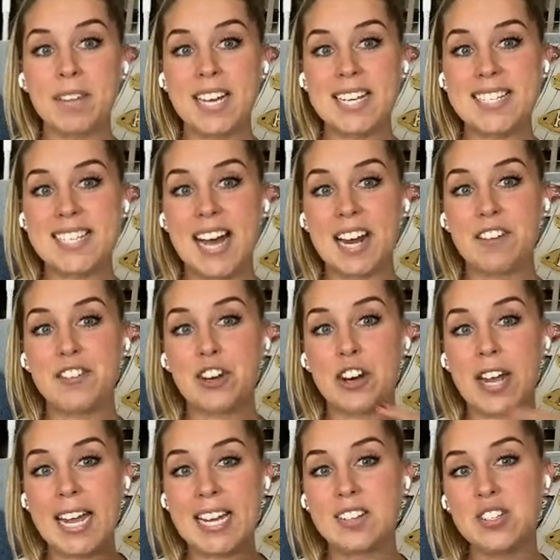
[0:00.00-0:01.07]
is that if
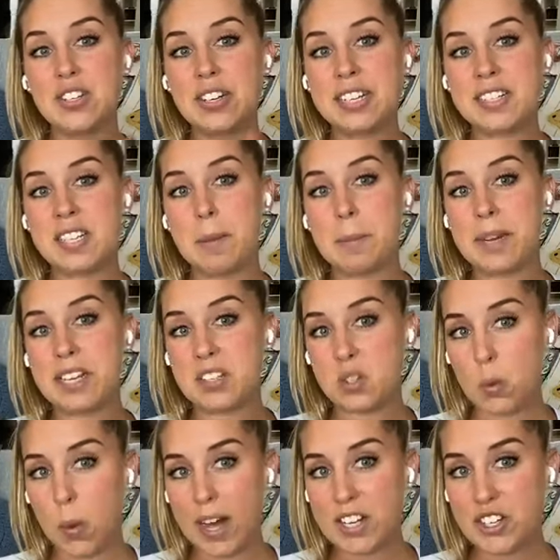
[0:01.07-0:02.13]
you're answering somebody's
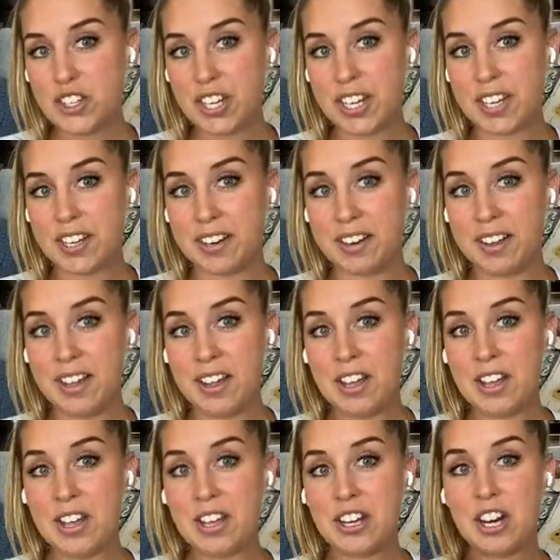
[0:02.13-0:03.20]
question,
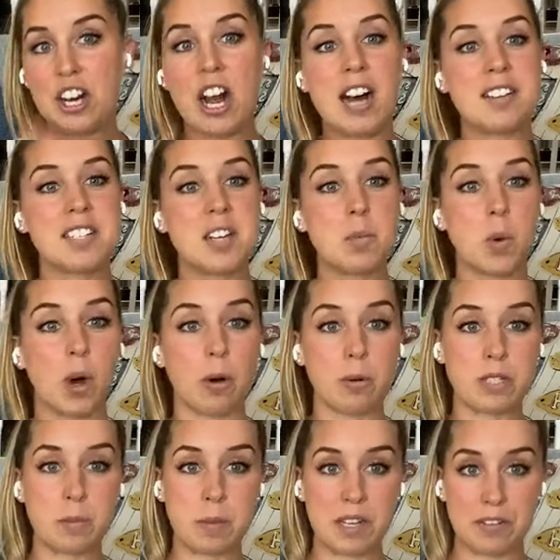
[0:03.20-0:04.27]
your content will
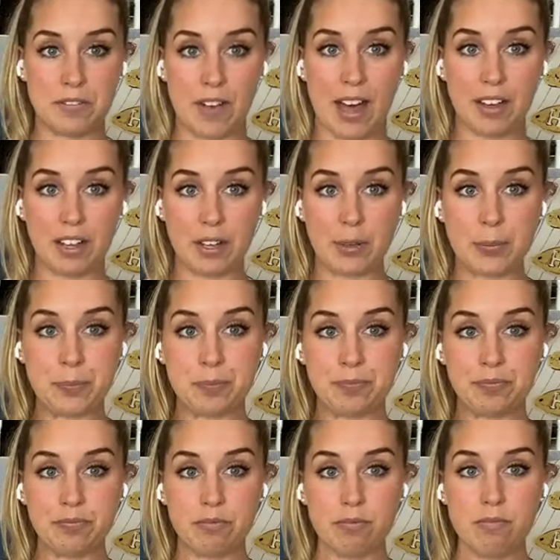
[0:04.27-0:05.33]
always be of value.
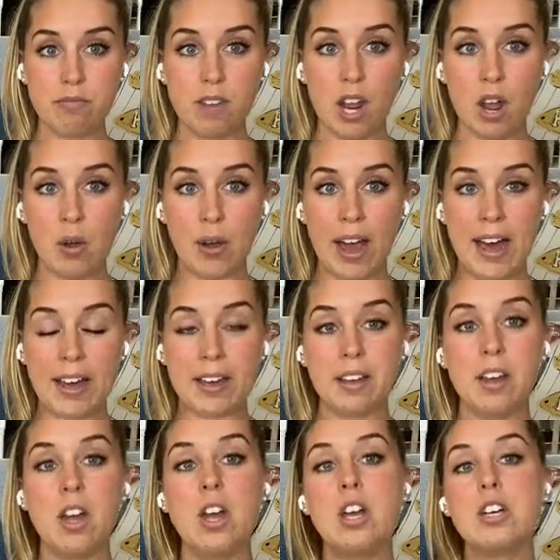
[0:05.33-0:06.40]

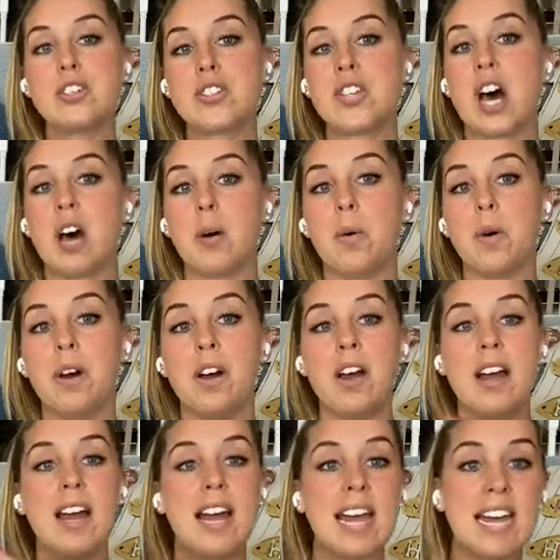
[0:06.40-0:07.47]
Okay, so
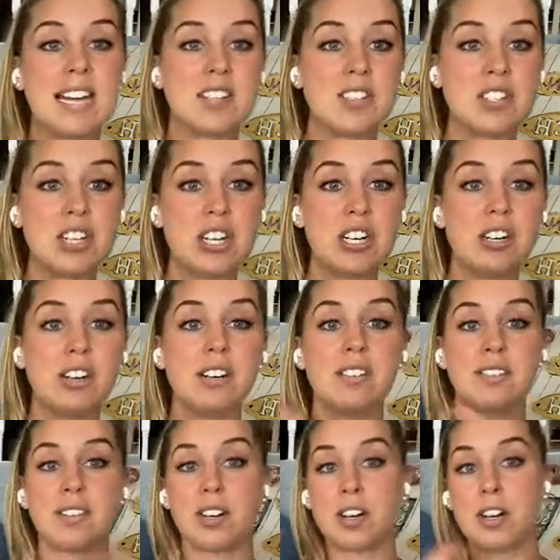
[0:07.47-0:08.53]
answer
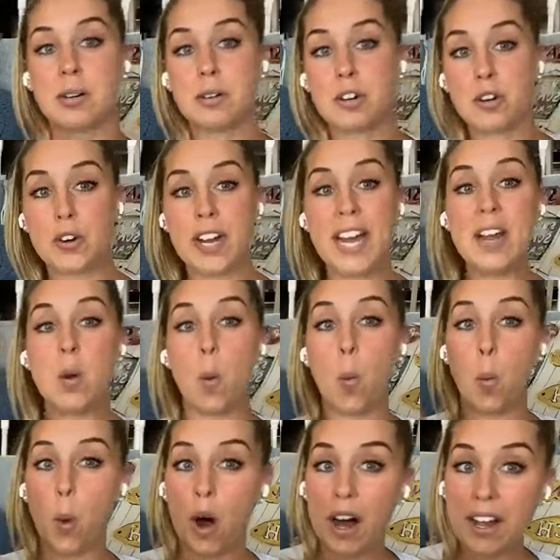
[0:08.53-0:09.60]
or create
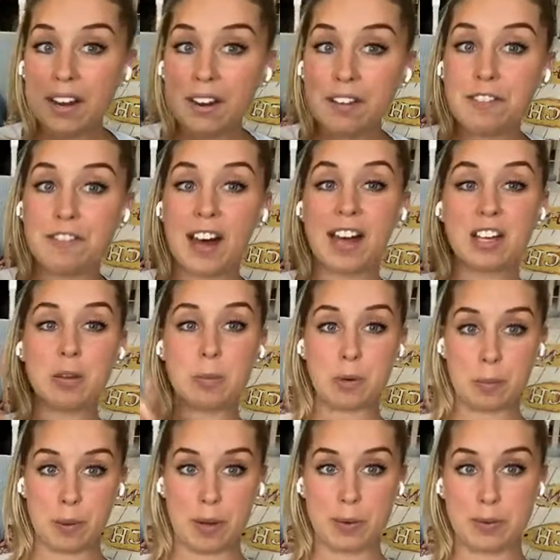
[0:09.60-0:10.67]
one
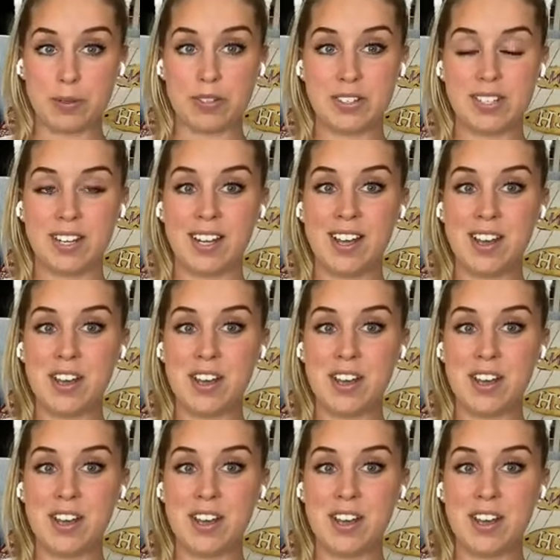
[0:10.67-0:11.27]
valuable post.